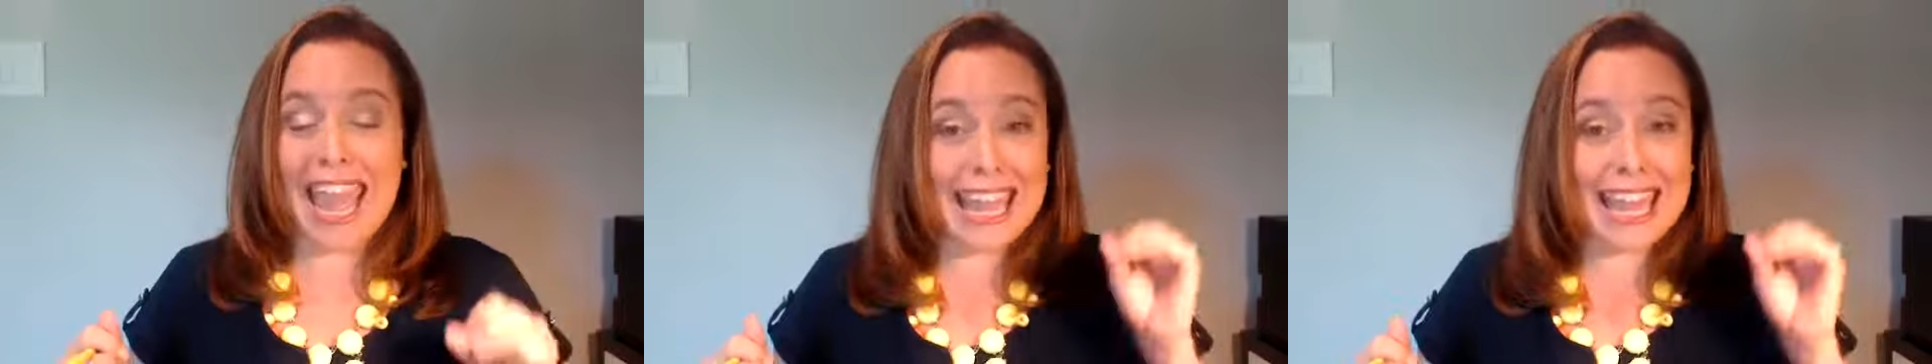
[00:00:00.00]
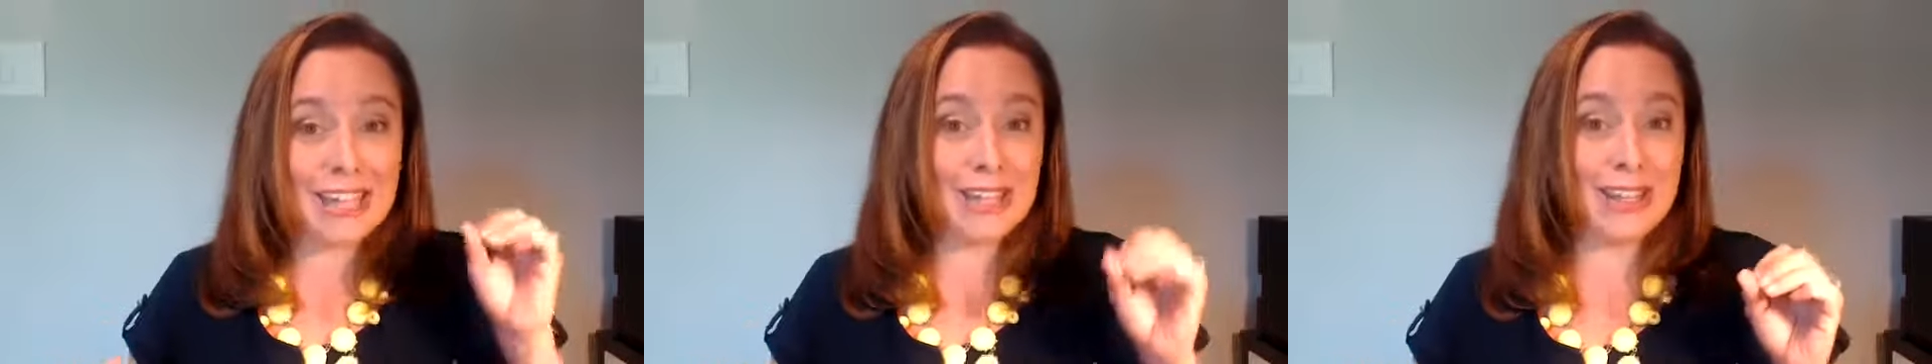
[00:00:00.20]

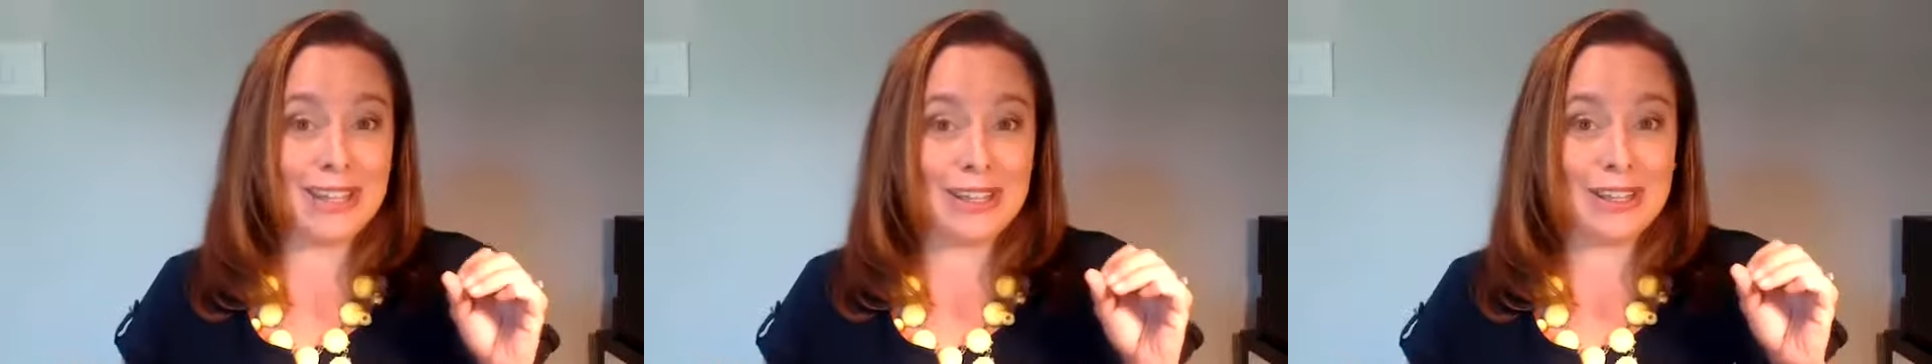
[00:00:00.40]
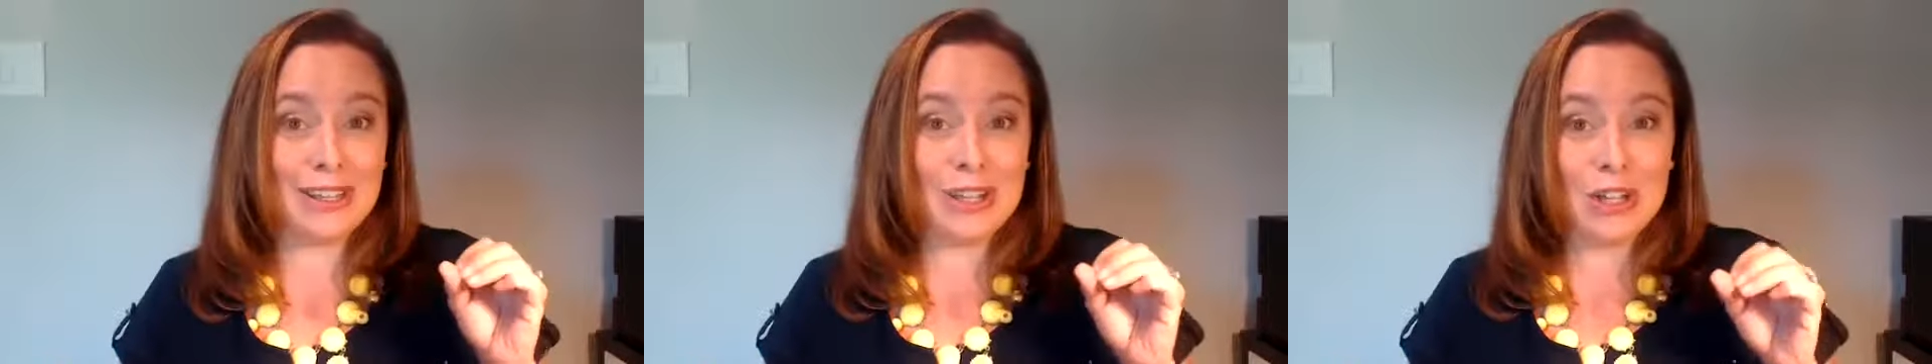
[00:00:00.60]

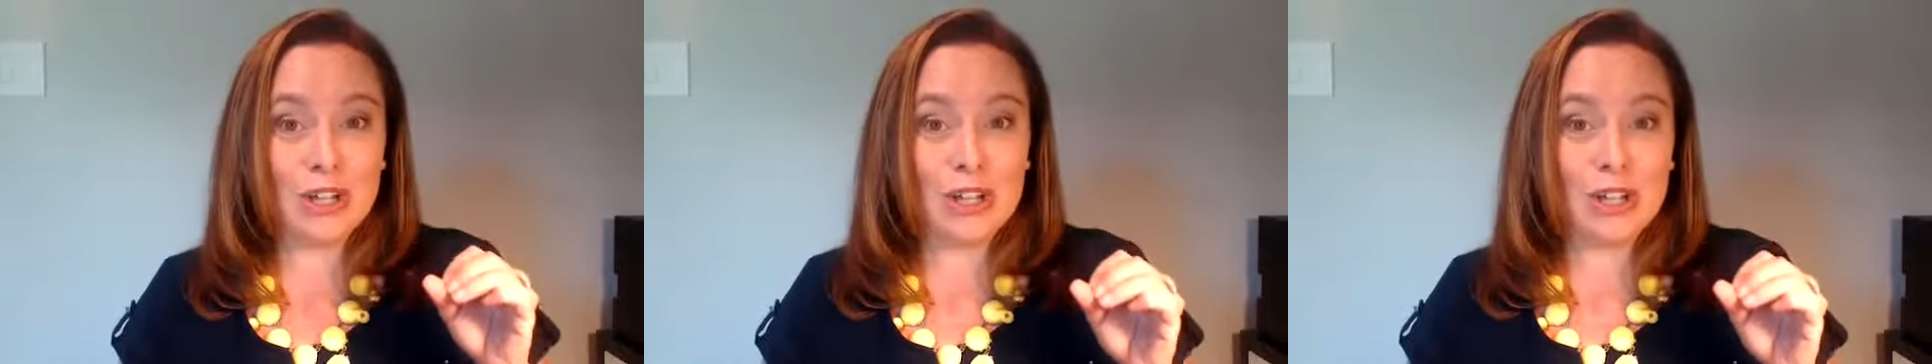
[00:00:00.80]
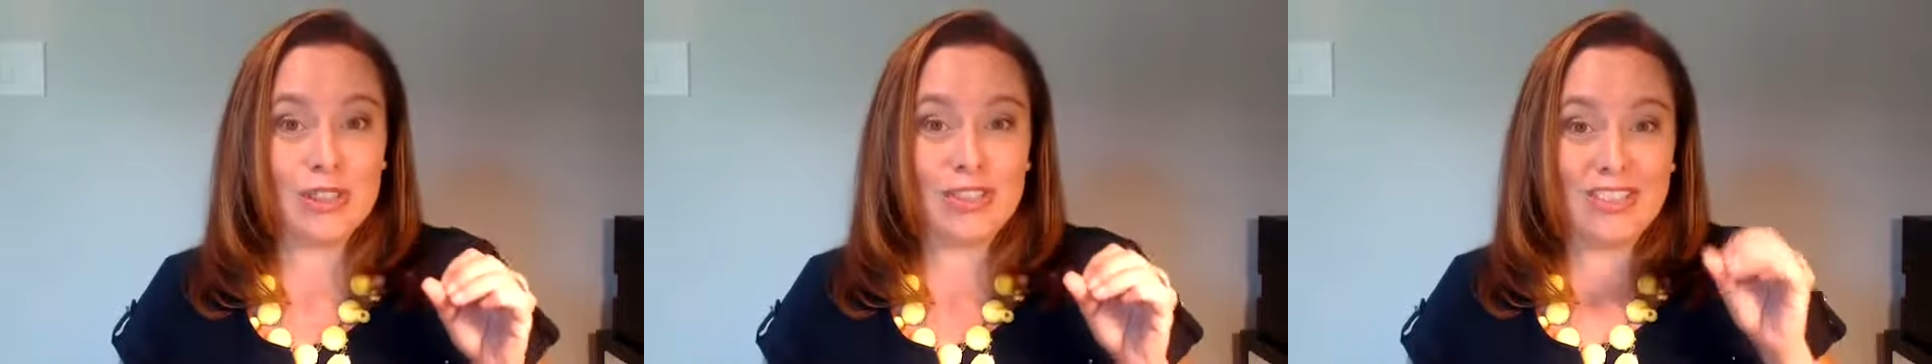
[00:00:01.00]
And
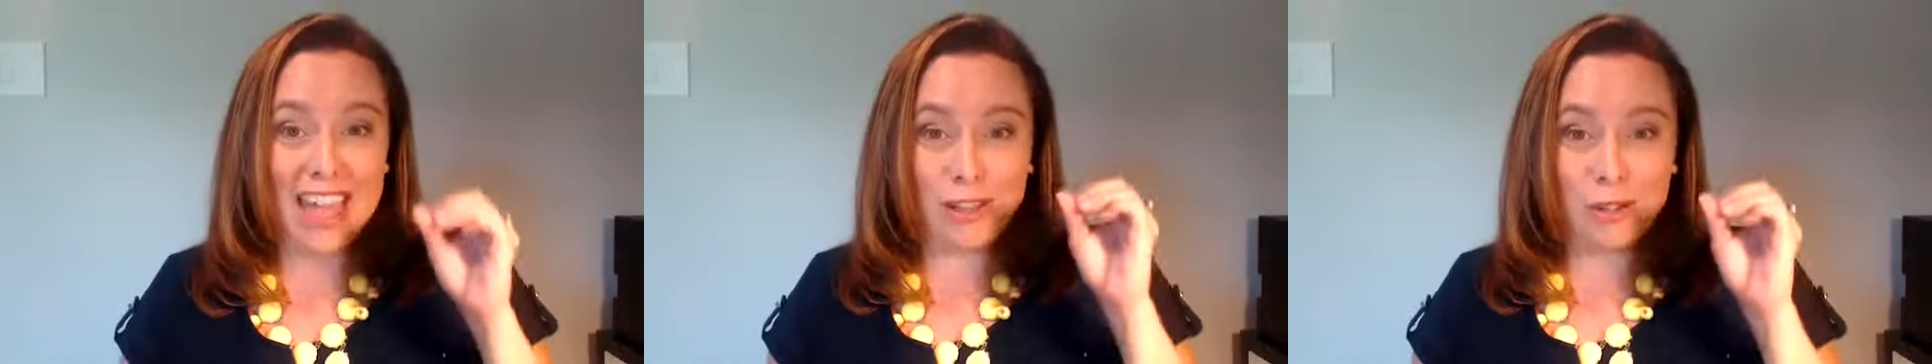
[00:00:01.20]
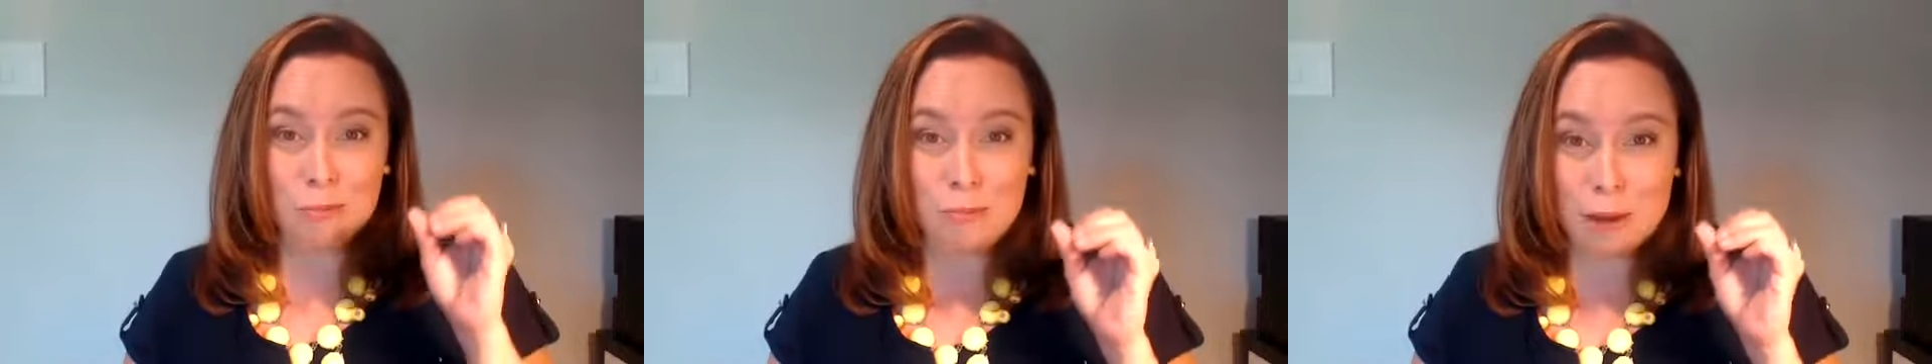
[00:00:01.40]
that,